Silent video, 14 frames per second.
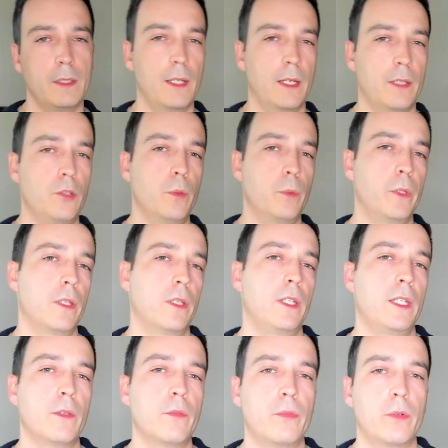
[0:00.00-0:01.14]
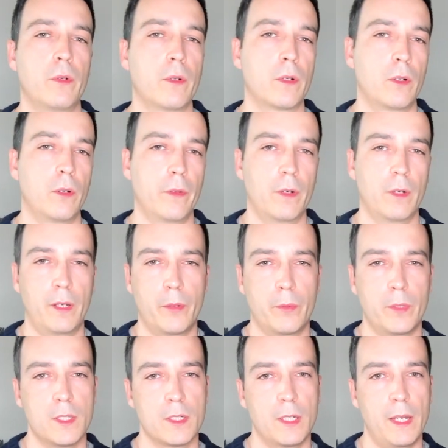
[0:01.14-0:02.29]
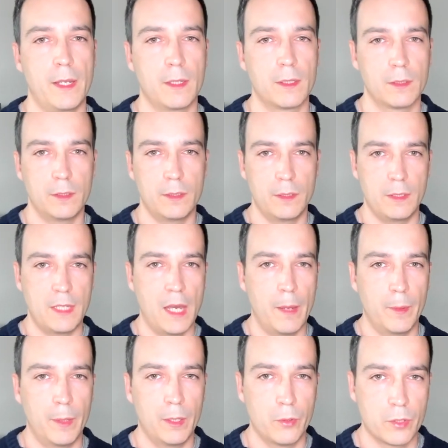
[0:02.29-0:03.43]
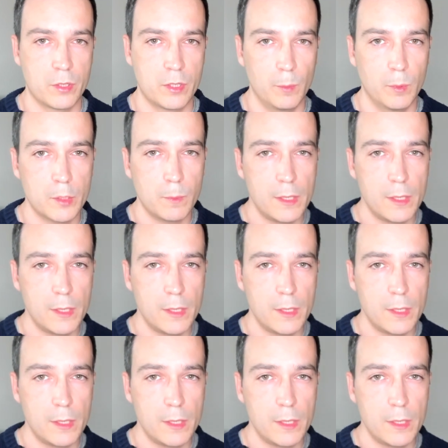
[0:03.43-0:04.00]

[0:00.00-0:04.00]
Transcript: that you will need for other languages like Java or C++.